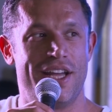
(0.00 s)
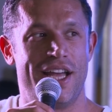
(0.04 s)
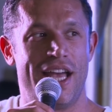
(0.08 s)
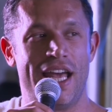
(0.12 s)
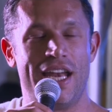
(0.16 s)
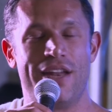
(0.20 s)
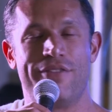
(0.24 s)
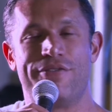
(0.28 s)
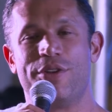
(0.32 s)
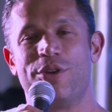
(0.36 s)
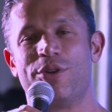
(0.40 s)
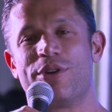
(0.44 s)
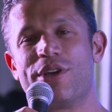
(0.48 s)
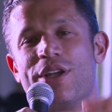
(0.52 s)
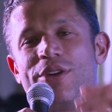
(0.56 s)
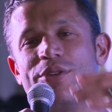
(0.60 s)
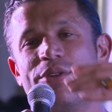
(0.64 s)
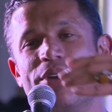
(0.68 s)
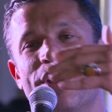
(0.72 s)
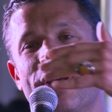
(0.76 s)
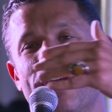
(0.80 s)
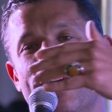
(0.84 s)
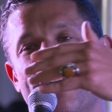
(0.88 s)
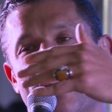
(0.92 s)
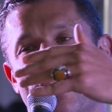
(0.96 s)
And if you
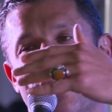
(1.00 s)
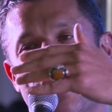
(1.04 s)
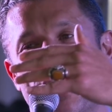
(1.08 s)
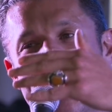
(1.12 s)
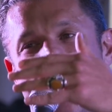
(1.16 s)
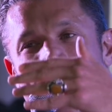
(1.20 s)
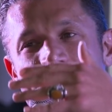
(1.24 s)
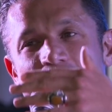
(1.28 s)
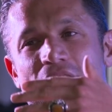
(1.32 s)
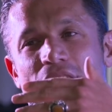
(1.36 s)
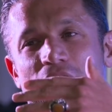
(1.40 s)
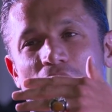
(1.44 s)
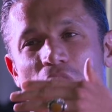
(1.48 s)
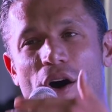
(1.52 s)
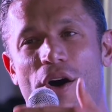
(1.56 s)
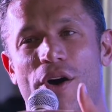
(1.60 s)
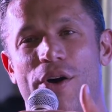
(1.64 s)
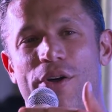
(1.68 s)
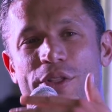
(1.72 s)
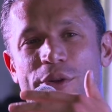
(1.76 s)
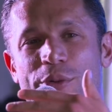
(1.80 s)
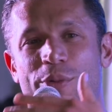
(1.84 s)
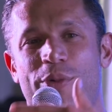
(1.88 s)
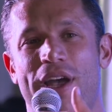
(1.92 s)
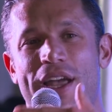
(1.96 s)
can get
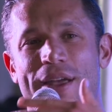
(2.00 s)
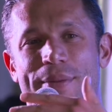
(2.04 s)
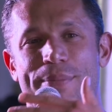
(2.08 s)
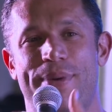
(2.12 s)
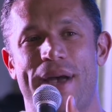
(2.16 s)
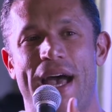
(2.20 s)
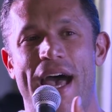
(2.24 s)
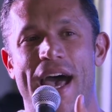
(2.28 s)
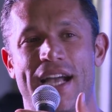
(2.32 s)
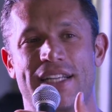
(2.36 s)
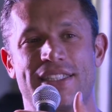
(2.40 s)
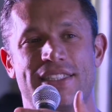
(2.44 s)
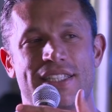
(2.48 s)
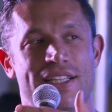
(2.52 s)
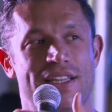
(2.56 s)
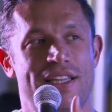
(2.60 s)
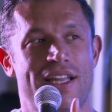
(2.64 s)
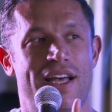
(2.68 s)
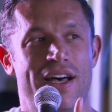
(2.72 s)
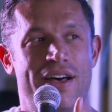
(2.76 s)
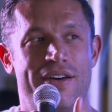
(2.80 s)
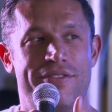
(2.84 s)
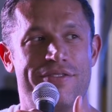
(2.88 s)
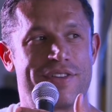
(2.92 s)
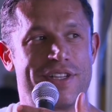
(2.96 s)
all the way back to
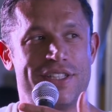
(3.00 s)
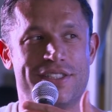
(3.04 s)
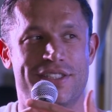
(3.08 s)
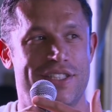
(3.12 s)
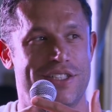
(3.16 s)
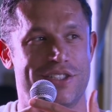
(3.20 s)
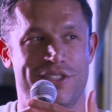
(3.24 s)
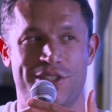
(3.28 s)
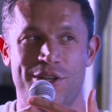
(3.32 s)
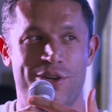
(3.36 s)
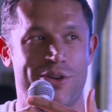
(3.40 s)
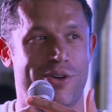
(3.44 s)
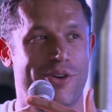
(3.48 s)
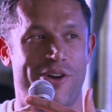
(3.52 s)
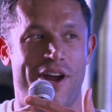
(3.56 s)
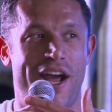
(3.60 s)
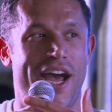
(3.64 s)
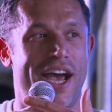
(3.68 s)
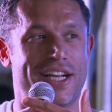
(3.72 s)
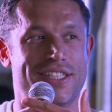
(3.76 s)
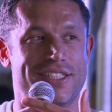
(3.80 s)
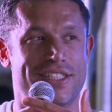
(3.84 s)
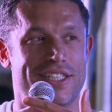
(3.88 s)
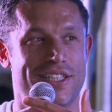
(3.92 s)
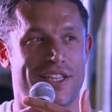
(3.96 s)
love, because there's no
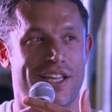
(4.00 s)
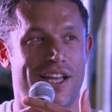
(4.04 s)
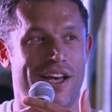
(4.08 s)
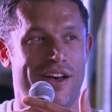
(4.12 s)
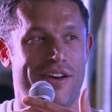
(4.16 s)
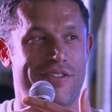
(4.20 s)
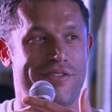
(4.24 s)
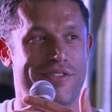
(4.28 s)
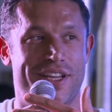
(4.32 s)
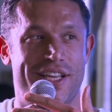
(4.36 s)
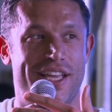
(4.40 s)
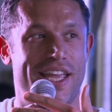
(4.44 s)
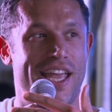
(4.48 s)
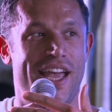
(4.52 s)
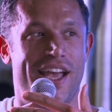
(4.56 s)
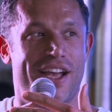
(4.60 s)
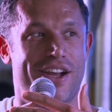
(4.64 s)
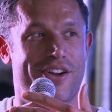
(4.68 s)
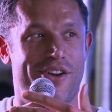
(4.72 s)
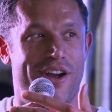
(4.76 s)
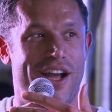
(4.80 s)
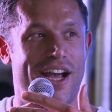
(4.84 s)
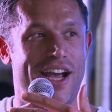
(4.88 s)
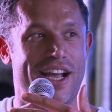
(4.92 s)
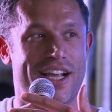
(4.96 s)
cracks in love, it
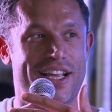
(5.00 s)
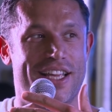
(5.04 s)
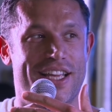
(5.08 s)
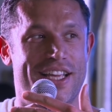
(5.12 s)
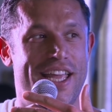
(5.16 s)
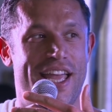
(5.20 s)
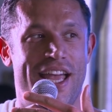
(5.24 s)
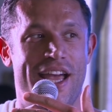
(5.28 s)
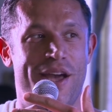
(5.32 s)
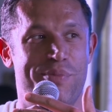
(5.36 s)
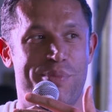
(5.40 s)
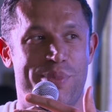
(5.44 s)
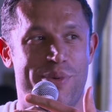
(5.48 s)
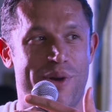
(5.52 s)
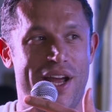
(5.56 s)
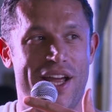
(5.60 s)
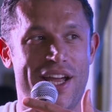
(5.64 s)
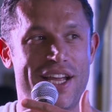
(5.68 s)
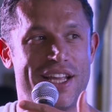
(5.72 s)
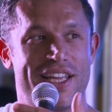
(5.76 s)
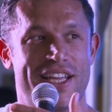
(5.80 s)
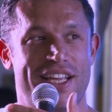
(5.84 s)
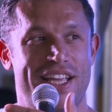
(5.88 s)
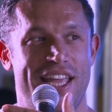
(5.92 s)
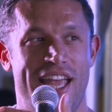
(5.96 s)
can't crack, it can't
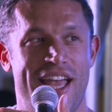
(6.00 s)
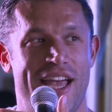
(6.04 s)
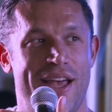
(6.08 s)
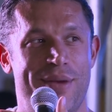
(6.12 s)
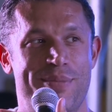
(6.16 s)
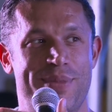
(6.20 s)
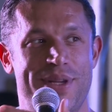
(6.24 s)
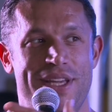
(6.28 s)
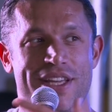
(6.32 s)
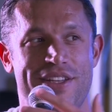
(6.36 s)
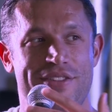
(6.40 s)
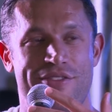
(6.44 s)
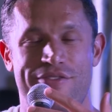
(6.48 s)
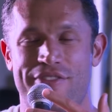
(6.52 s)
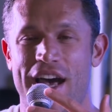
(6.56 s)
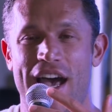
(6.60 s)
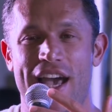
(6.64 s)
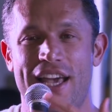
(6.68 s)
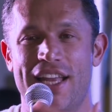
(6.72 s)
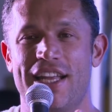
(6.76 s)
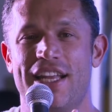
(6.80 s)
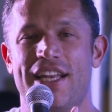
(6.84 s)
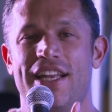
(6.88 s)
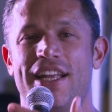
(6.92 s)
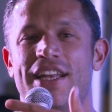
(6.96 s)
break, it can't be
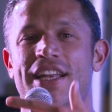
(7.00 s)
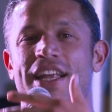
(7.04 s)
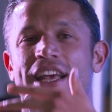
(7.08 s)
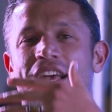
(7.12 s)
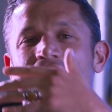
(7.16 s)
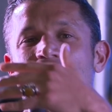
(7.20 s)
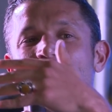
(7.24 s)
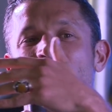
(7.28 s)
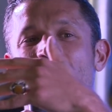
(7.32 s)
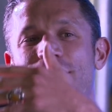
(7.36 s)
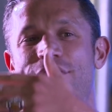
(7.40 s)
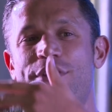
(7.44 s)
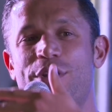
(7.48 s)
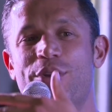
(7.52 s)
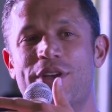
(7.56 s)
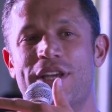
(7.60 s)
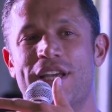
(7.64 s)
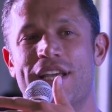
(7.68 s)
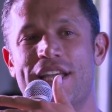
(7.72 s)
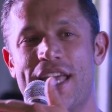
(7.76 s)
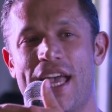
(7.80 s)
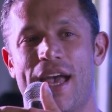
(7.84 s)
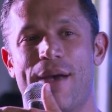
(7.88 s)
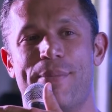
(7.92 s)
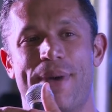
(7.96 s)
divided. And if you
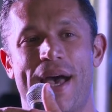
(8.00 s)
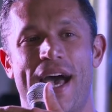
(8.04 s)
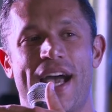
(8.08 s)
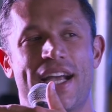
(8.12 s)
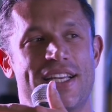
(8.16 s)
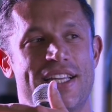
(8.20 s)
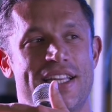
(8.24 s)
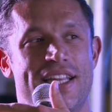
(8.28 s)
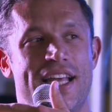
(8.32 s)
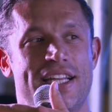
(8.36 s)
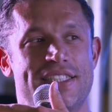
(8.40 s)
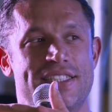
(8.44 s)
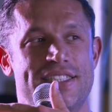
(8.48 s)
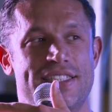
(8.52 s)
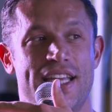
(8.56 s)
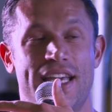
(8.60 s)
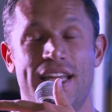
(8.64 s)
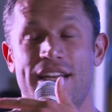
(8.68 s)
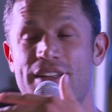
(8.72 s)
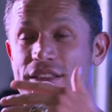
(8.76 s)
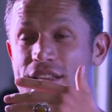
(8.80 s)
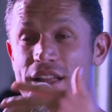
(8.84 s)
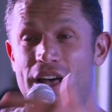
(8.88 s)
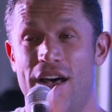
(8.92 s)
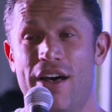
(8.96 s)
can get back to that
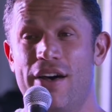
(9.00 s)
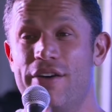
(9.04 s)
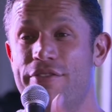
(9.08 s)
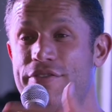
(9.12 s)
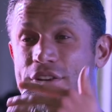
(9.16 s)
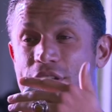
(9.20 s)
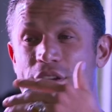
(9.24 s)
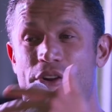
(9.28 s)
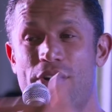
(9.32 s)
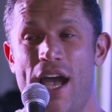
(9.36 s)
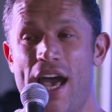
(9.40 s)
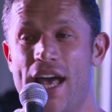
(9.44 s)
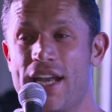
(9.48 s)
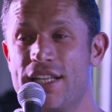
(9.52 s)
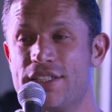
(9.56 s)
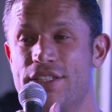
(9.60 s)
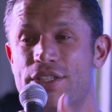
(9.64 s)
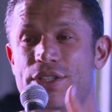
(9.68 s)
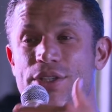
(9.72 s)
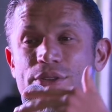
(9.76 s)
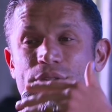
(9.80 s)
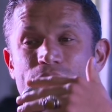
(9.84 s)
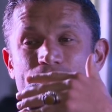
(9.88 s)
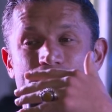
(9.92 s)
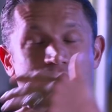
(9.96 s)
state of love and
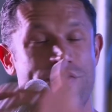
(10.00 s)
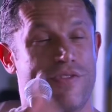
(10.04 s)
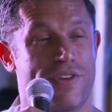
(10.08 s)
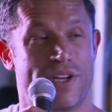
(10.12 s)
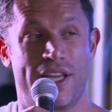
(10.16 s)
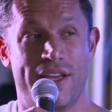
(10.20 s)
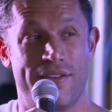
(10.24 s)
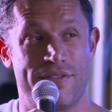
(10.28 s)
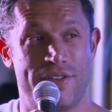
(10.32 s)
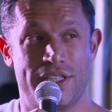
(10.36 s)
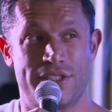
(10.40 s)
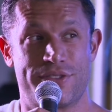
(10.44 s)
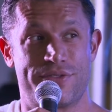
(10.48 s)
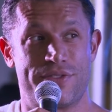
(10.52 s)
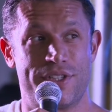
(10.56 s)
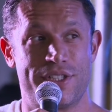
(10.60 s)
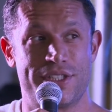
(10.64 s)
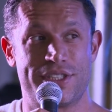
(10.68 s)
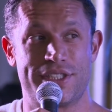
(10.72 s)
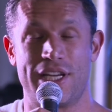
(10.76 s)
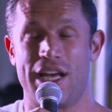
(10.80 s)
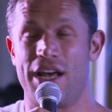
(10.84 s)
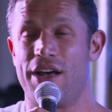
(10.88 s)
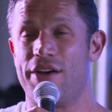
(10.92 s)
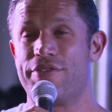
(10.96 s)
gratitude and forgiveness for
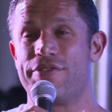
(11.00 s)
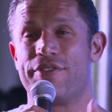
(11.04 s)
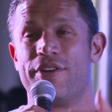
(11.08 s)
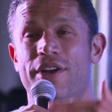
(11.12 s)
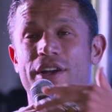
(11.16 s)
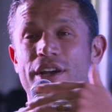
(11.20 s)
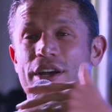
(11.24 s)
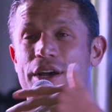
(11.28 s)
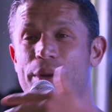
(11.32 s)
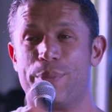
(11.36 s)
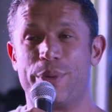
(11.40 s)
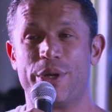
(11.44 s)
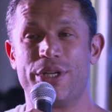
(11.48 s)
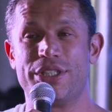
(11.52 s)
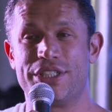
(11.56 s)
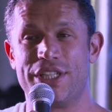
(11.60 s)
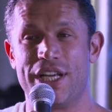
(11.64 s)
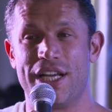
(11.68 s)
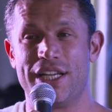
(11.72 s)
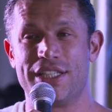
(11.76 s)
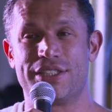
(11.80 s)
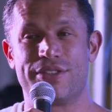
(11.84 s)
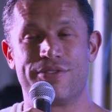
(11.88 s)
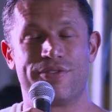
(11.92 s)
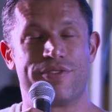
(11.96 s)
yourself,
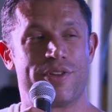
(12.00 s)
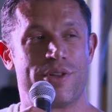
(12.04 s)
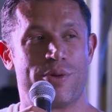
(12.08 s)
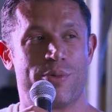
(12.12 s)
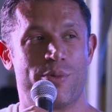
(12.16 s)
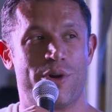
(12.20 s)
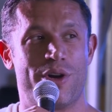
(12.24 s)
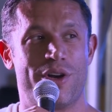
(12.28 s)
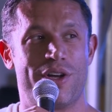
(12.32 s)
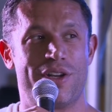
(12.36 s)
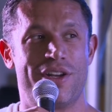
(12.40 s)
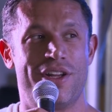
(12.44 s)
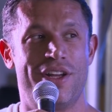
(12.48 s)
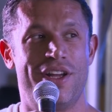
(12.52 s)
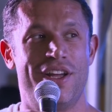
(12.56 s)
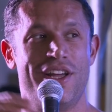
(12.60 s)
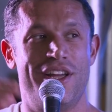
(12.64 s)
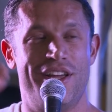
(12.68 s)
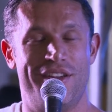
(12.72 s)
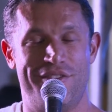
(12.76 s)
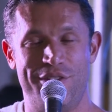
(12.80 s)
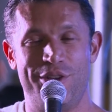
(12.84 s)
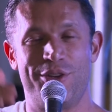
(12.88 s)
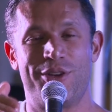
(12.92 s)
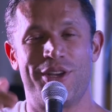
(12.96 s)
appreciation for the world,
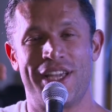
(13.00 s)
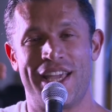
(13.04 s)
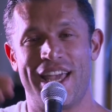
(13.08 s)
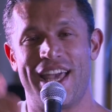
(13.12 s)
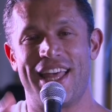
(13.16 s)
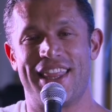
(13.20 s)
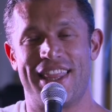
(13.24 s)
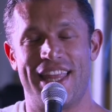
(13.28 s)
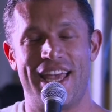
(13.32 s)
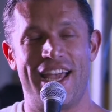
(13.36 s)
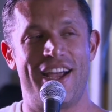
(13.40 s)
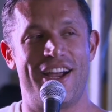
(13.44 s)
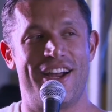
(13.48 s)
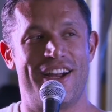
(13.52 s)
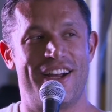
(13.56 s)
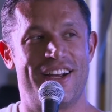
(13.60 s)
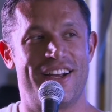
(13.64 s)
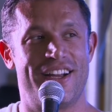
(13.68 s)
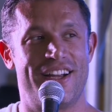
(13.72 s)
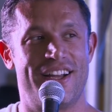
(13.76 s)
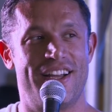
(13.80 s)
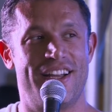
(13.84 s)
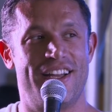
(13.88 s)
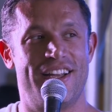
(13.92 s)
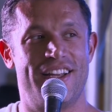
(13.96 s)
if you can get
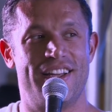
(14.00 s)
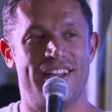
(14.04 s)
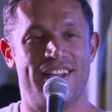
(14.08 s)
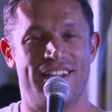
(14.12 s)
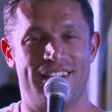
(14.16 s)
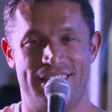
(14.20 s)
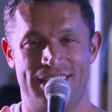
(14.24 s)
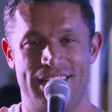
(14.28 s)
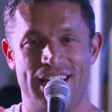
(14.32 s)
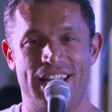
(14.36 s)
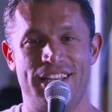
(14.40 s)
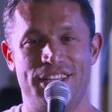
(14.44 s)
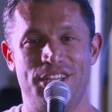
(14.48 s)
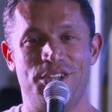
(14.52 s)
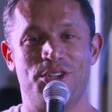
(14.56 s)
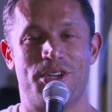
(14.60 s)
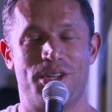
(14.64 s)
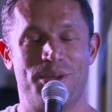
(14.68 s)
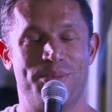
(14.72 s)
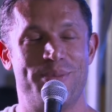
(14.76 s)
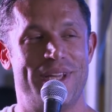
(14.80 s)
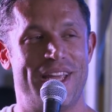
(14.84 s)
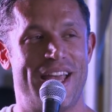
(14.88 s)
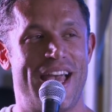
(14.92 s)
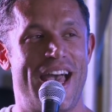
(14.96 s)
there, then you
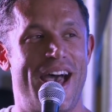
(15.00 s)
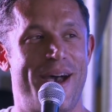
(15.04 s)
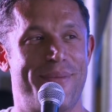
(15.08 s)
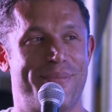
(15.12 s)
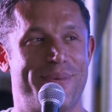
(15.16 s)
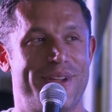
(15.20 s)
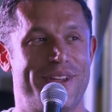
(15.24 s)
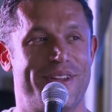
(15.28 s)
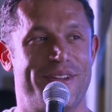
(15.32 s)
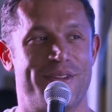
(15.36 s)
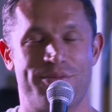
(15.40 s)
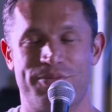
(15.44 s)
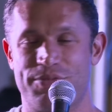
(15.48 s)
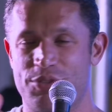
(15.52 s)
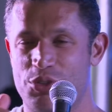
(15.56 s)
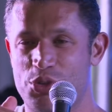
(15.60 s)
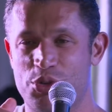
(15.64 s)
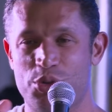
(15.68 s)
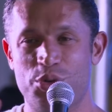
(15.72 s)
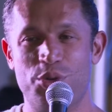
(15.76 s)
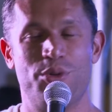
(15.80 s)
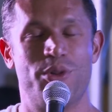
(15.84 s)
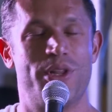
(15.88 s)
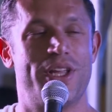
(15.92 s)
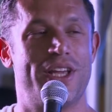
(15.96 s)
can be happy,
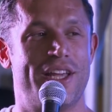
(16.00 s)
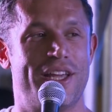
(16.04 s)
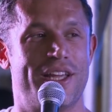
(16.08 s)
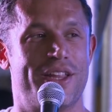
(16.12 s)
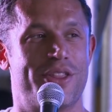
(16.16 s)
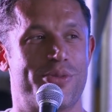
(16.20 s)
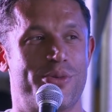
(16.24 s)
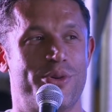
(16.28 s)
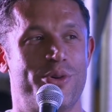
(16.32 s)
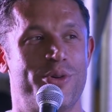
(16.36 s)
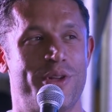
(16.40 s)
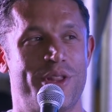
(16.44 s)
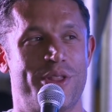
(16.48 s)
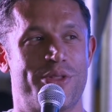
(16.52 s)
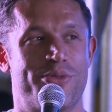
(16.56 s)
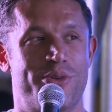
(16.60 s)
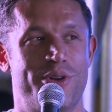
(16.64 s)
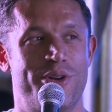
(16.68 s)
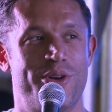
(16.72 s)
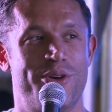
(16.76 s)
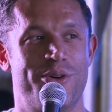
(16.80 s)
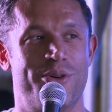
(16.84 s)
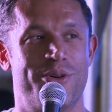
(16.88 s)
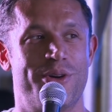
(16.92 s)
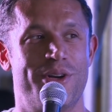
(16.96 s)
truly, through and
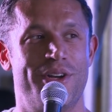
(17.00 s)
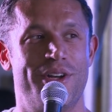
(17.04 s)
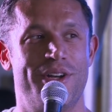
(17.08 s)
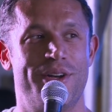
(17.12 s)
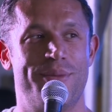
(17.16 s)
through.